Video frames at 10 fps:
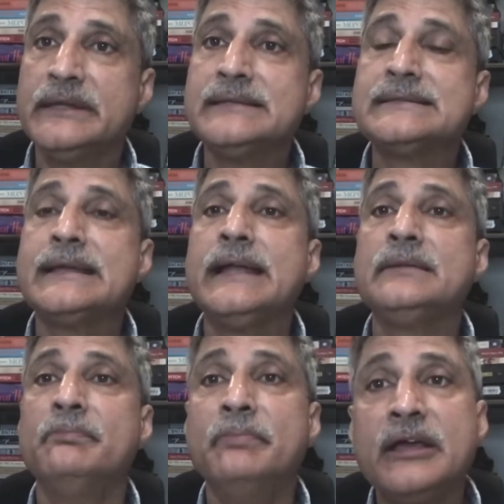is
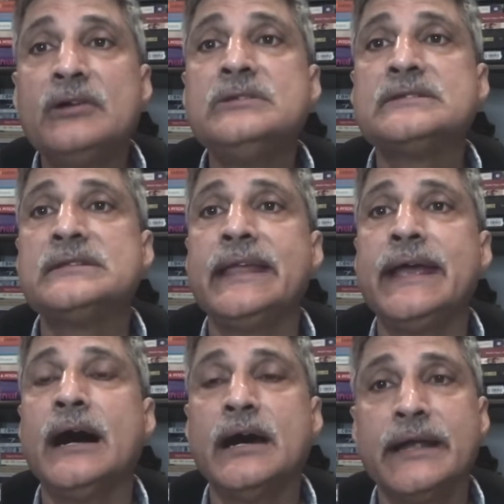that because
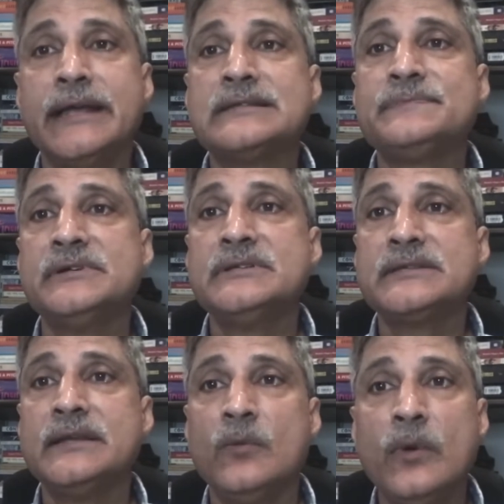they are
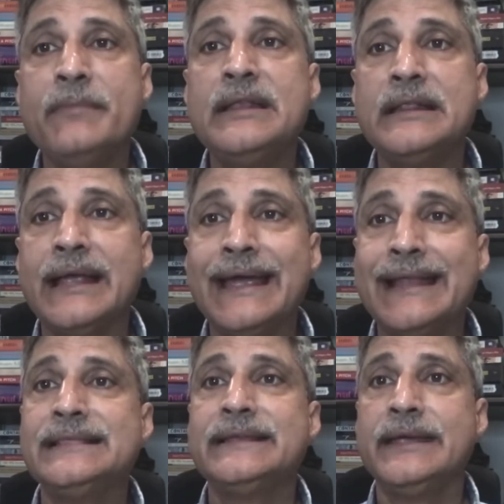experts in women
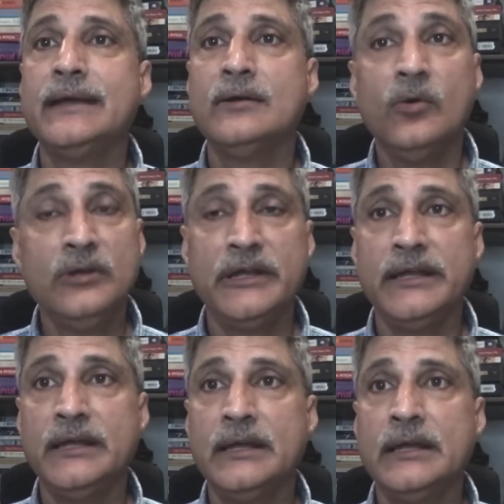health care
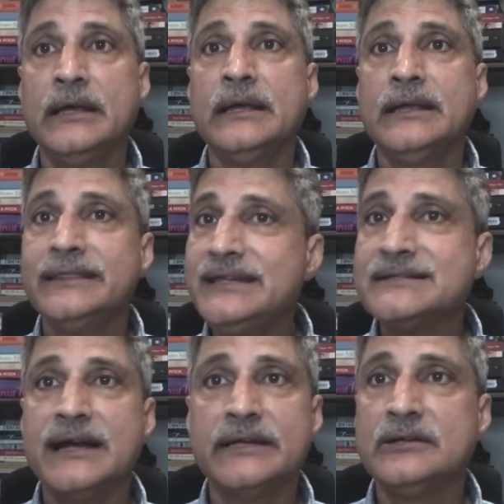only,
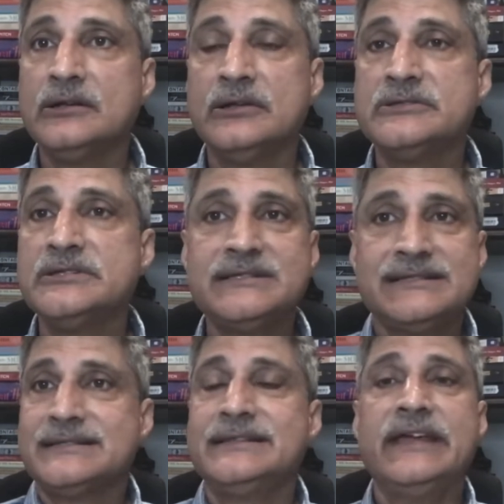these
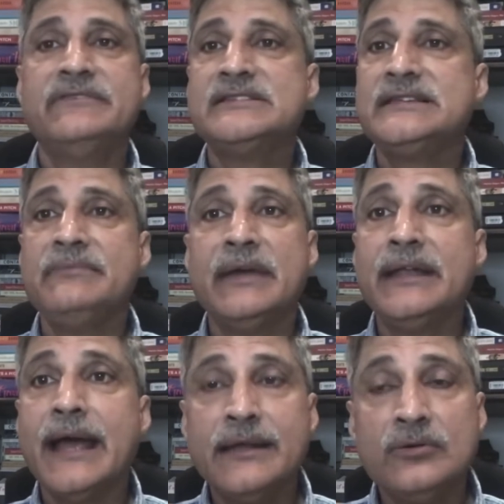gynecologists never see
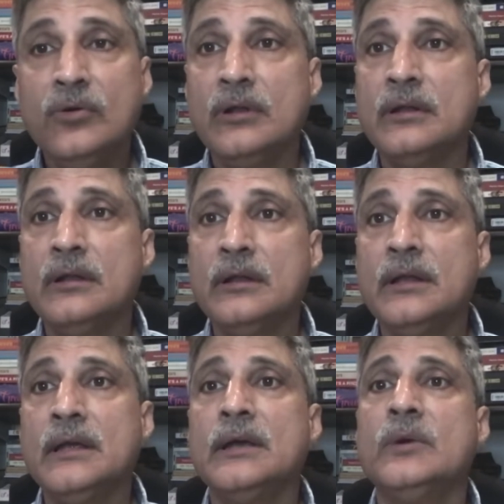men at all,
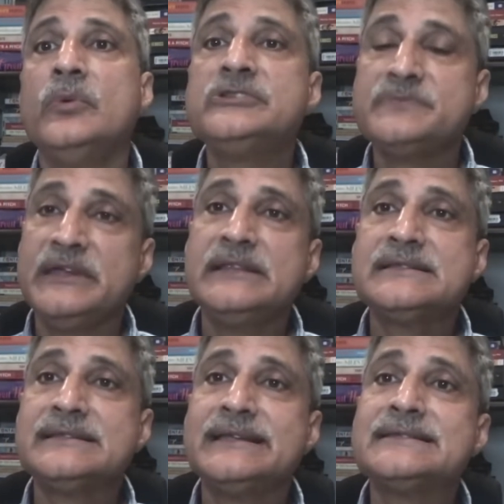which
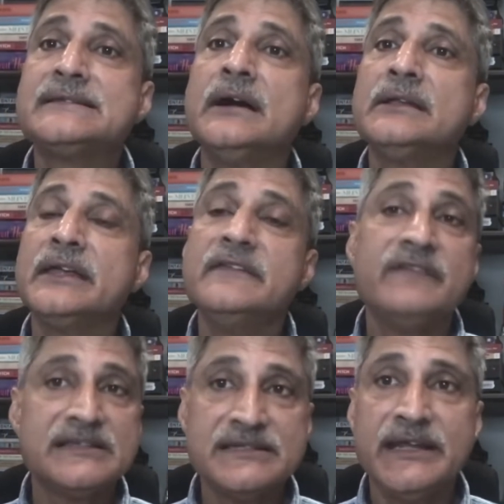means they start
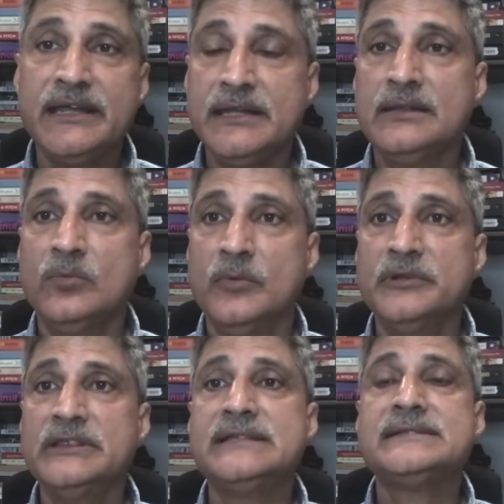investigating the
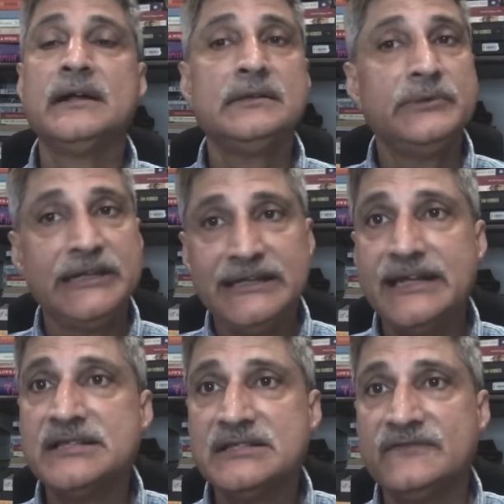woman, they start doing
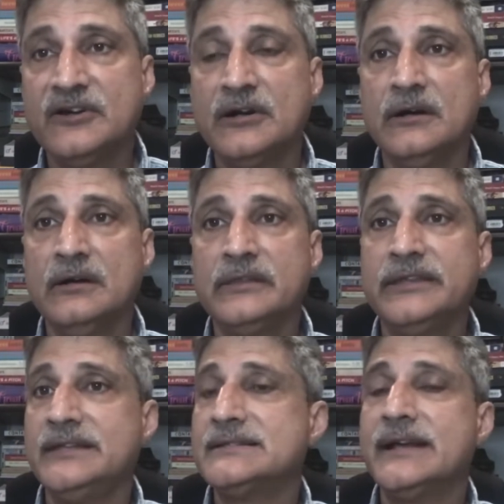tests for her,
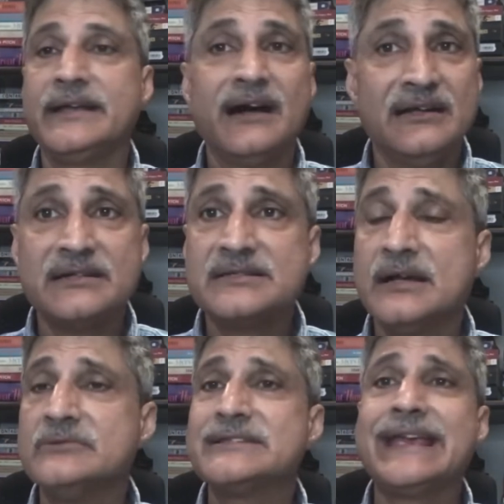things like
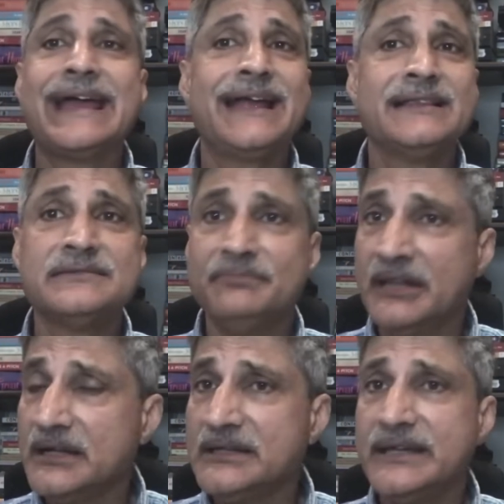ultrasound scans,
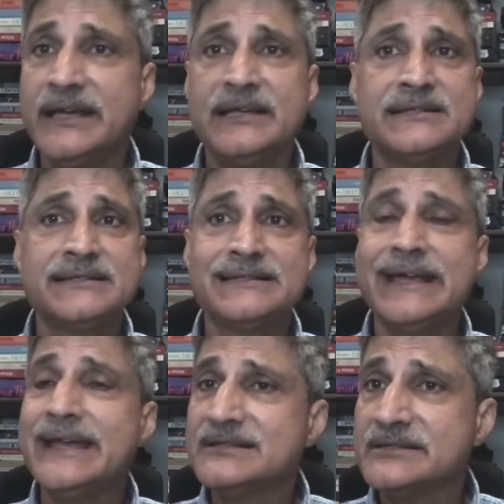blood
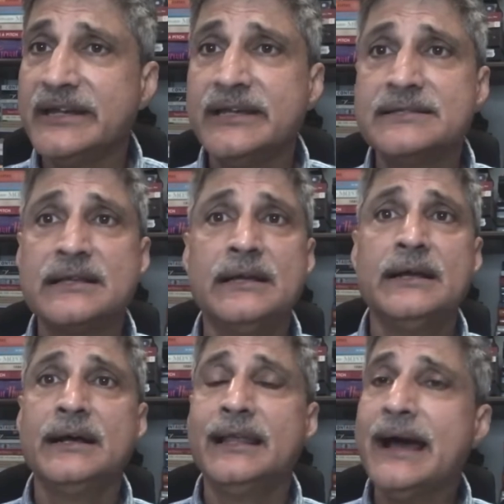tests, x-rays,
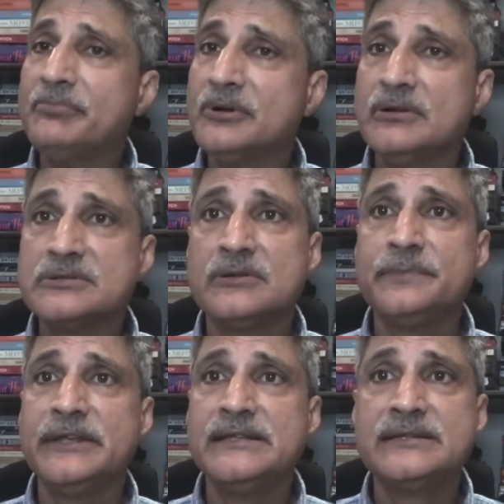
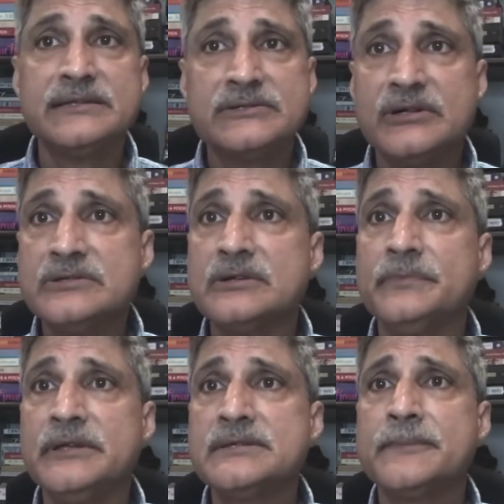laparoscopies,
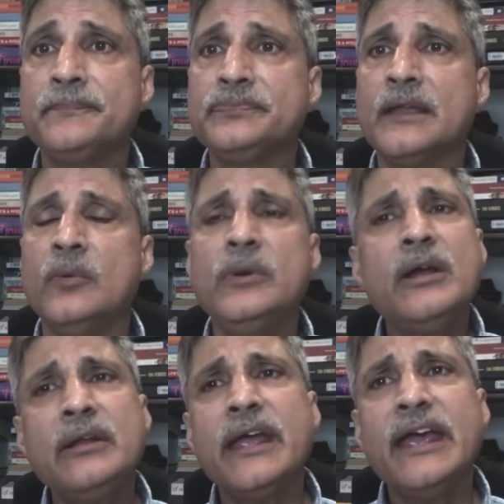hysteroscopies,
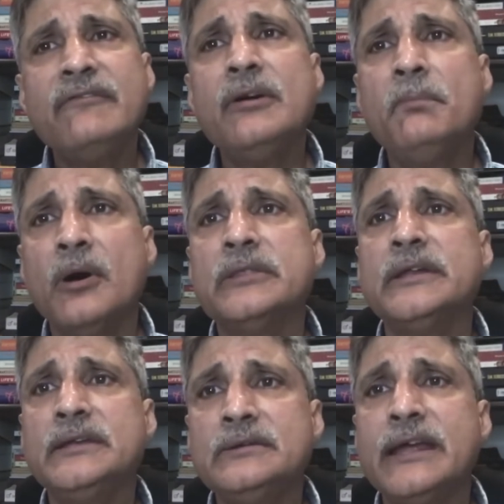without ever
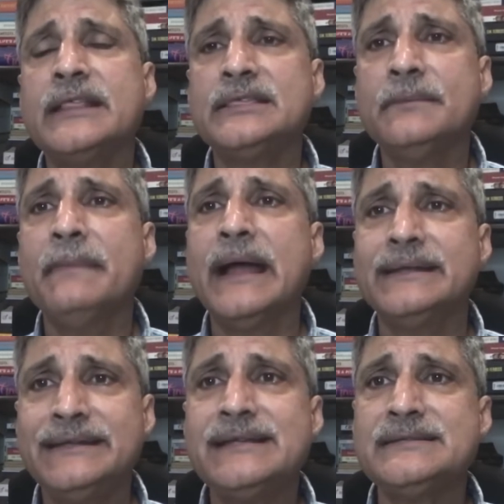bothering to get the
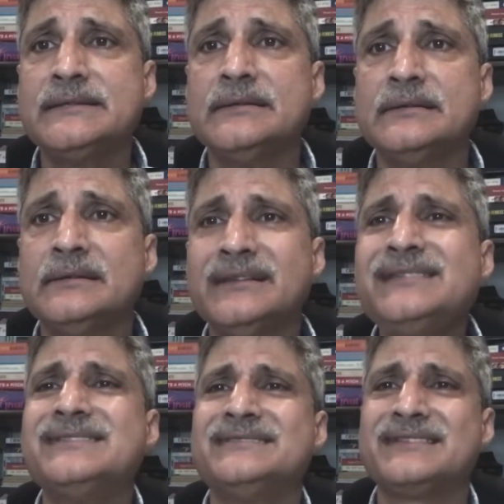man tested.
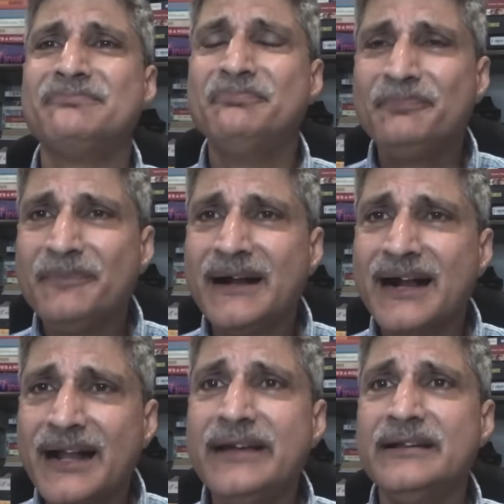This is
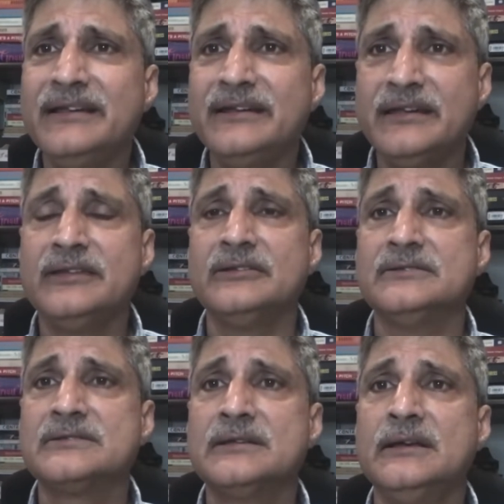clearly
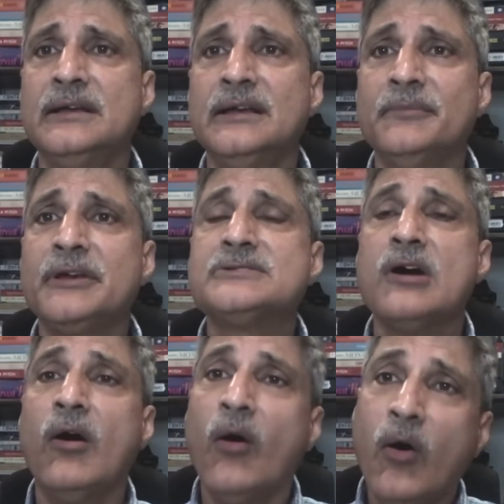ridiculous, because
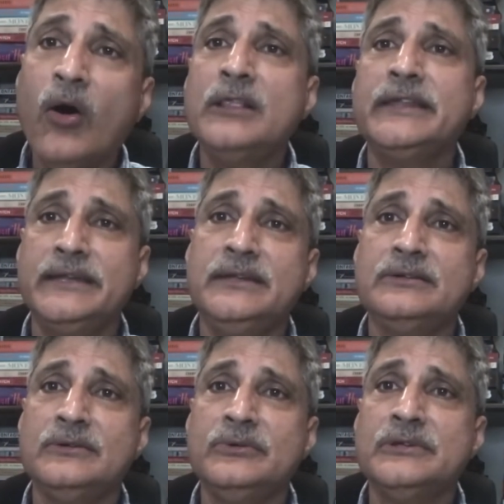all they need
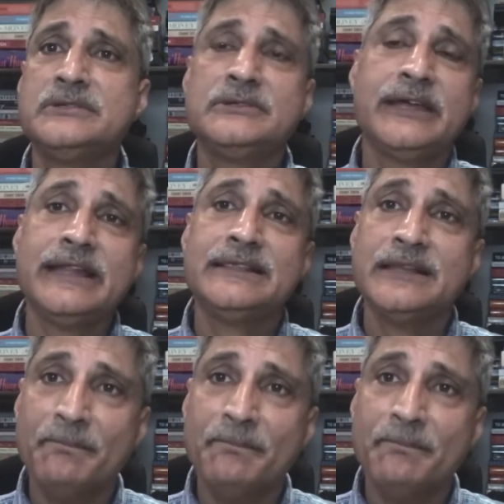to do is to get the